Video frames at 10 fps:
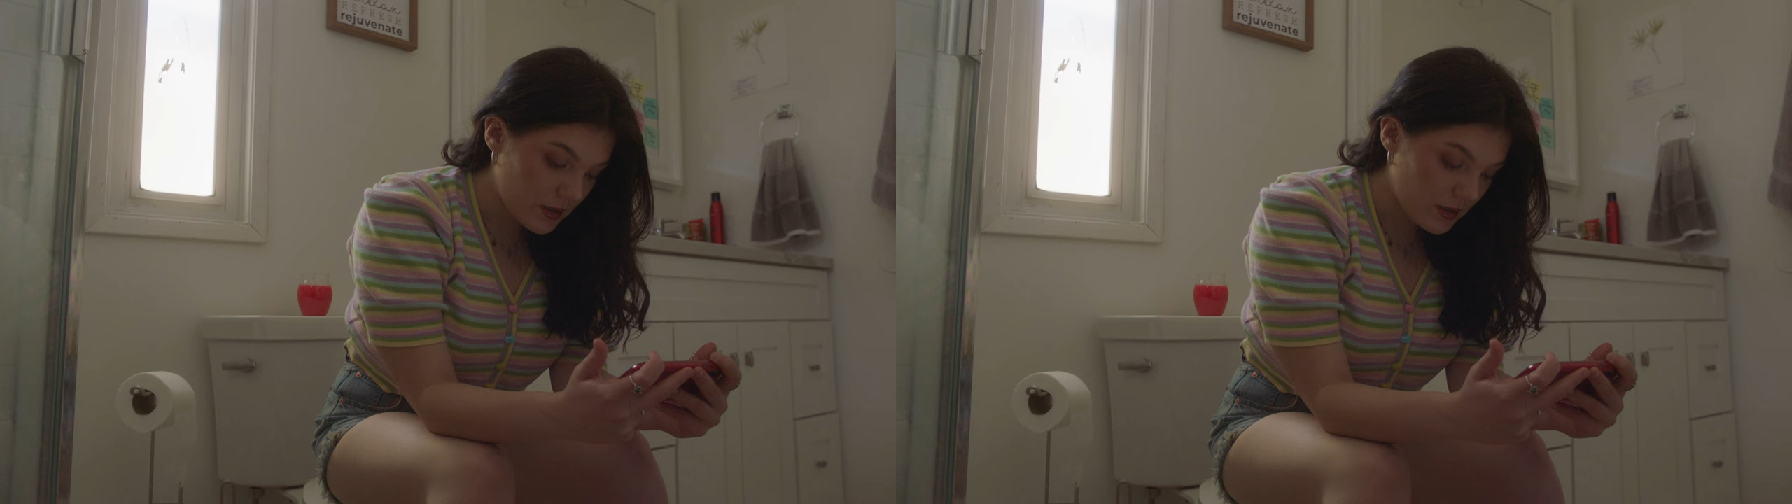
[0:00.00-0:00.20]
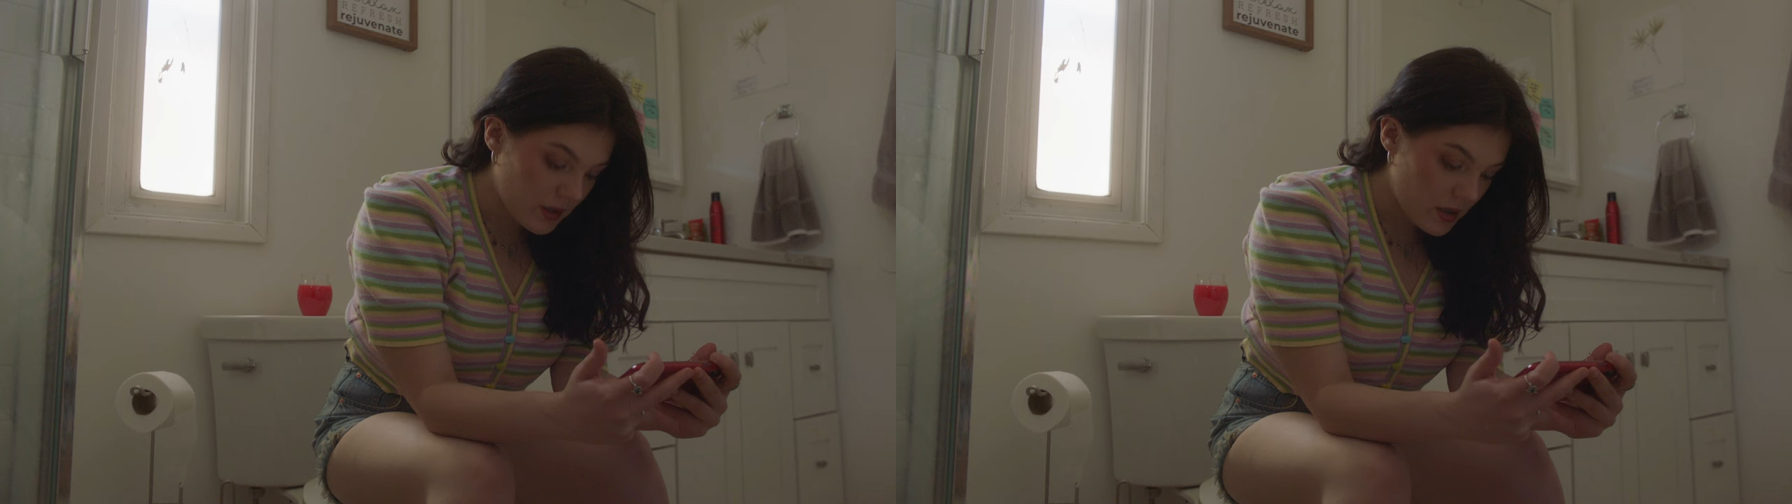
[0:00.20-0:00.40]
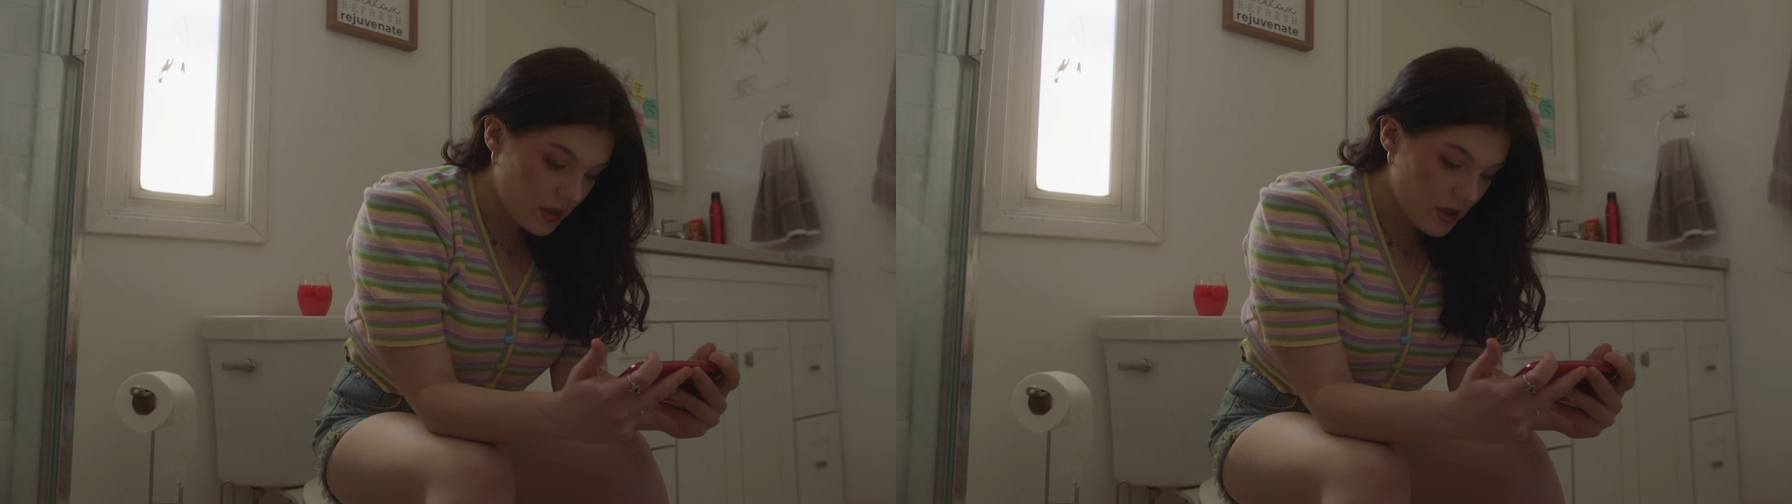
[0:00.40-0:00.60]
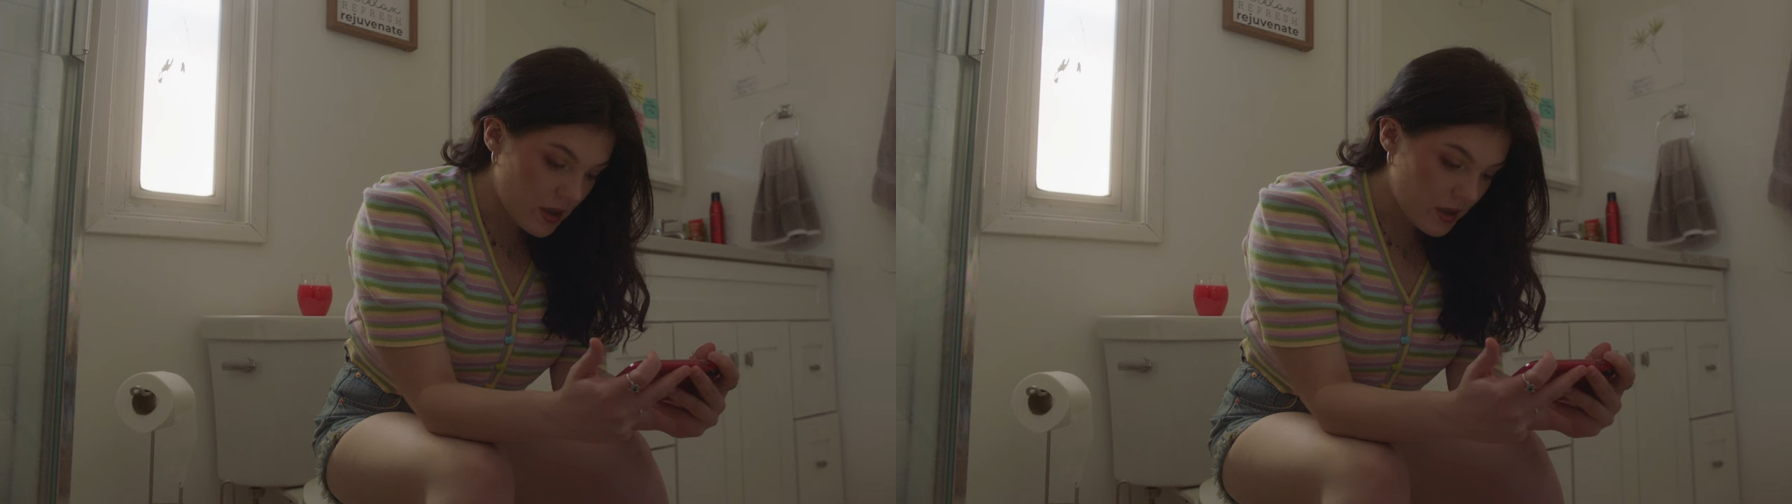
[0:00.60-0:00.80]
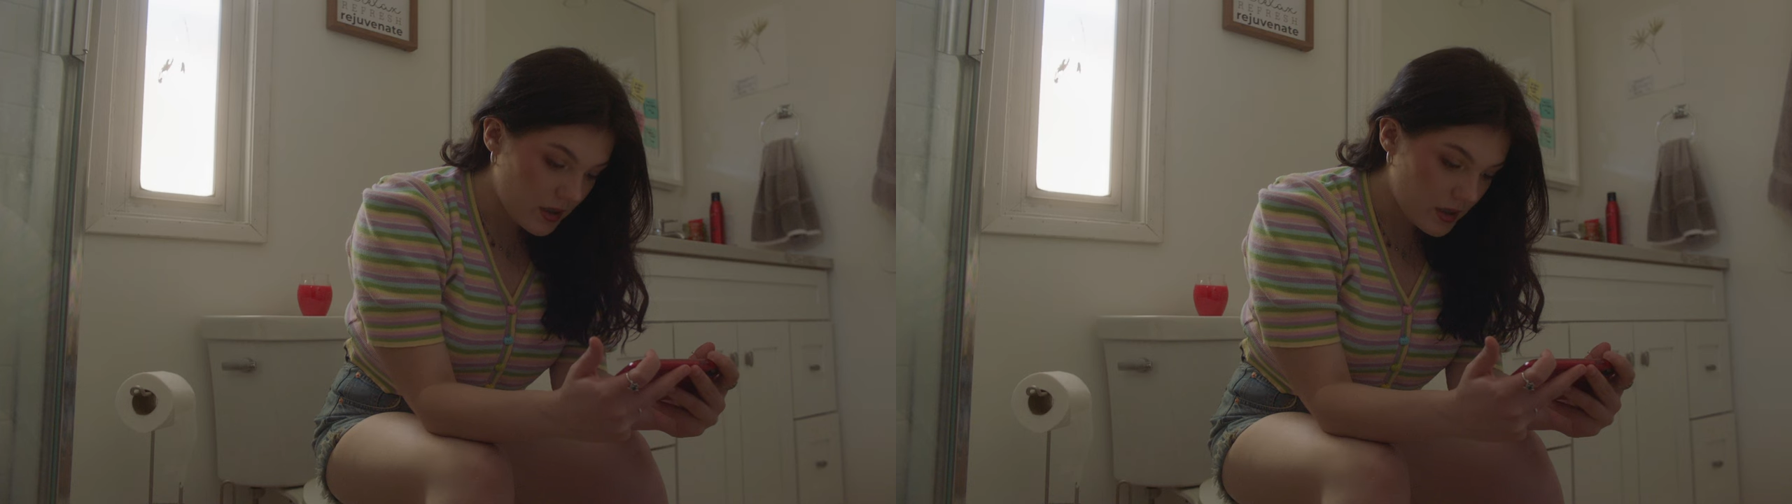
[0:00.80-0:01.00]
In today's
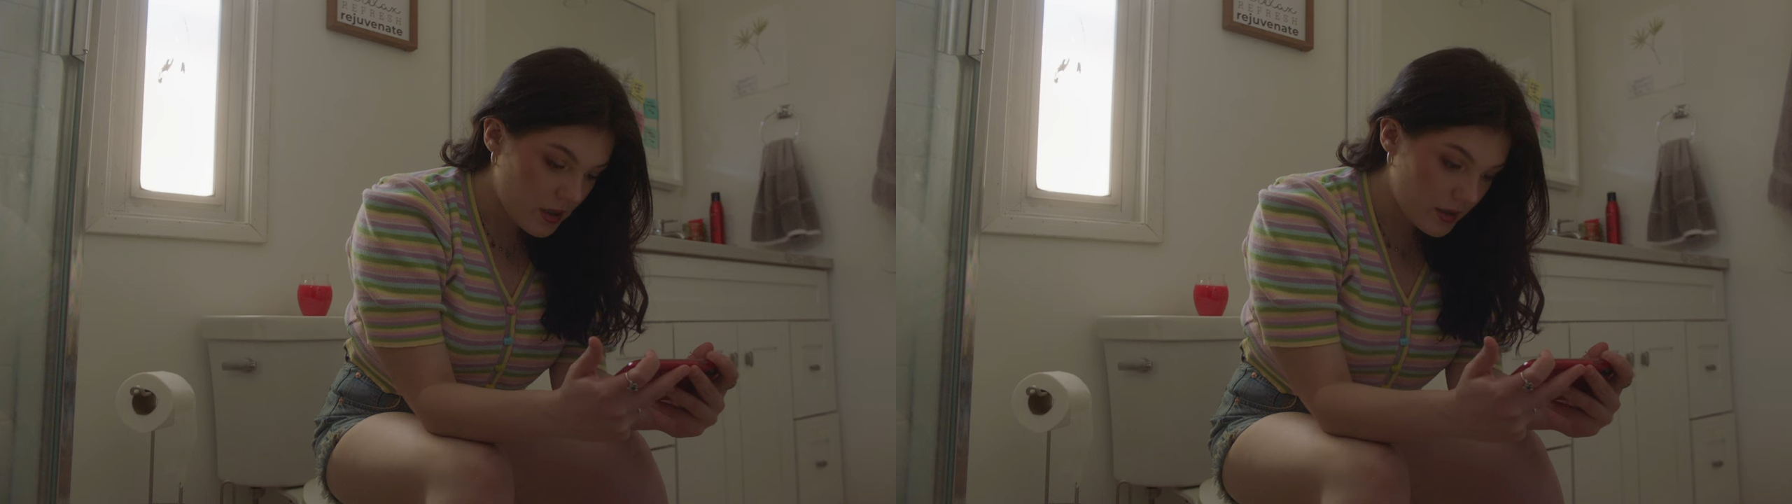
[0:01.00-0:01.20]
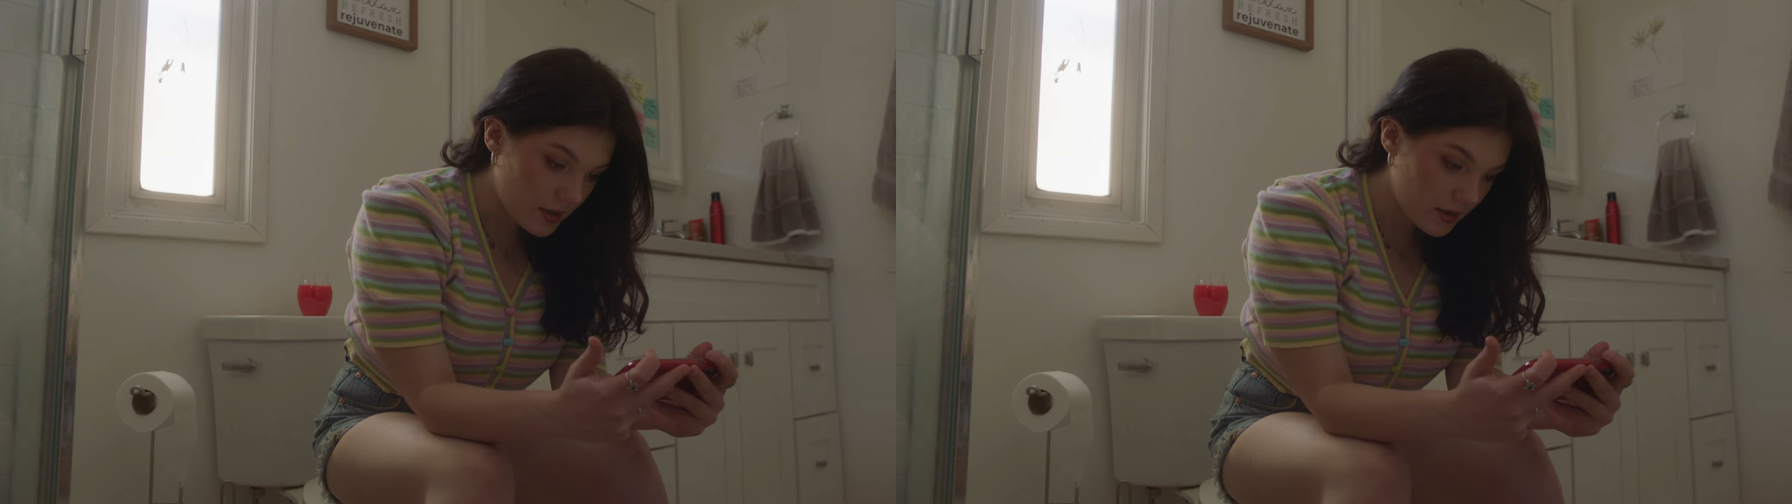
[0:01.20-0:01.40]
video,